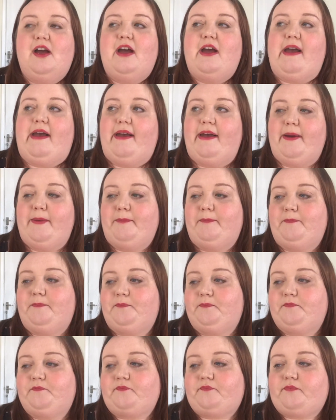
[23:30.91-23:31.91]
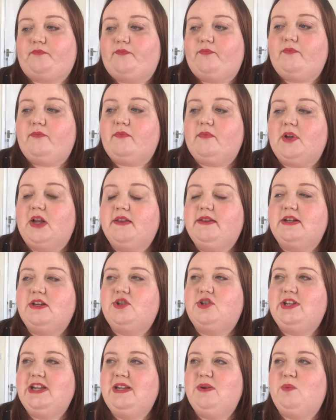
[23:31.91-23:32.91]
that
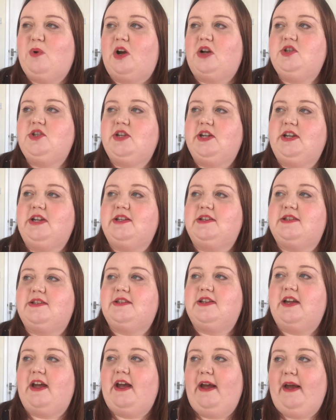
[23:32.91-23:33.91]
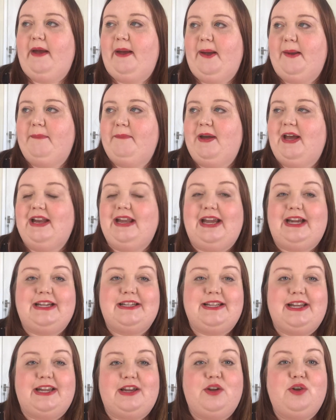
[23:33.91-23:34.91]
she watches a
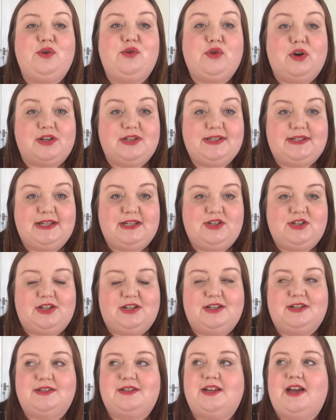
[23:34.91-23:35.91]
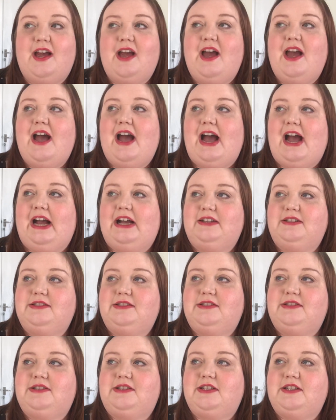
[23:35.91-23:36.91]
lady who cross stitches,
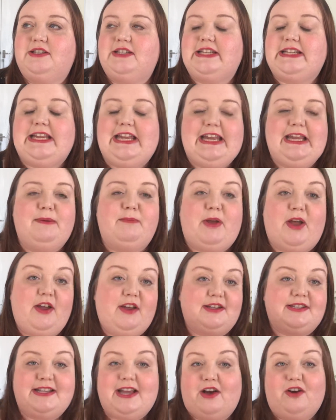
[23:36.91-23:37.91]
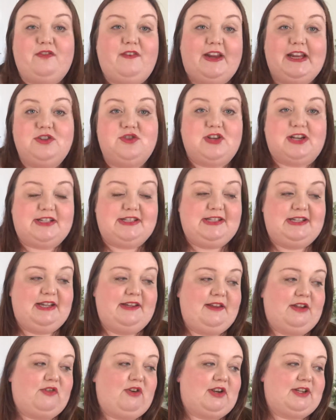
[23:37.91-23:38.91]
and to keep herself interested in
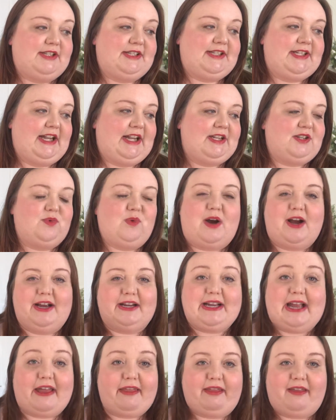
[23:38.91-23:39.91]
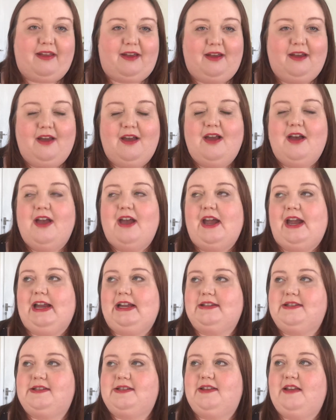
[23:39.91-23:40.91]
the cross stitch, what I gather
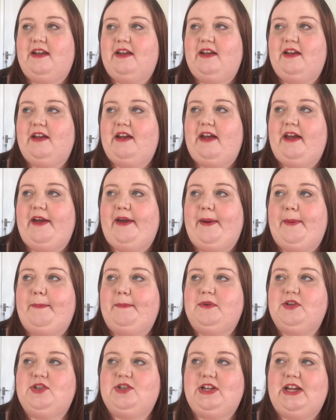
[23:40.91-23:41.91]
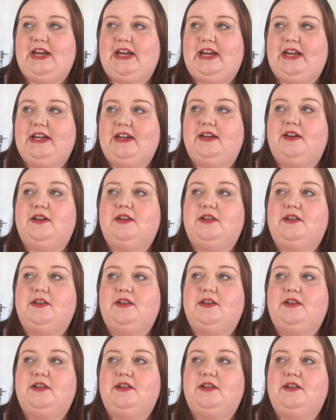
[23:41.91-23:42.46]
is that she